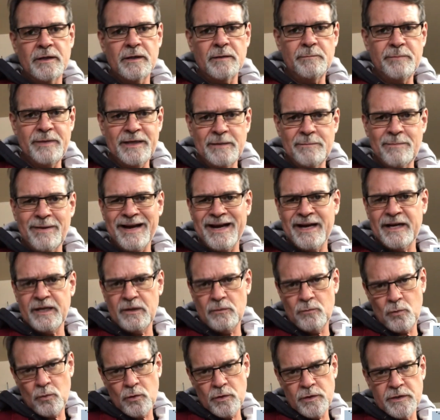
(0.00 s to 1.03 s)
Big Piney
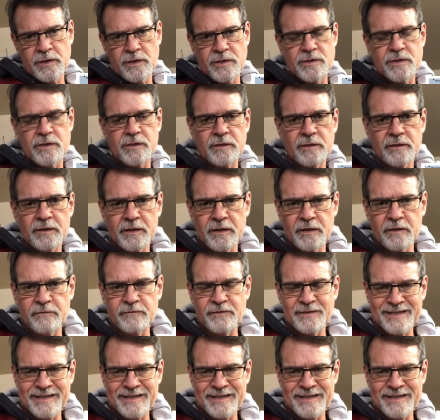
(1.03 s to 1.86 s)
Woods of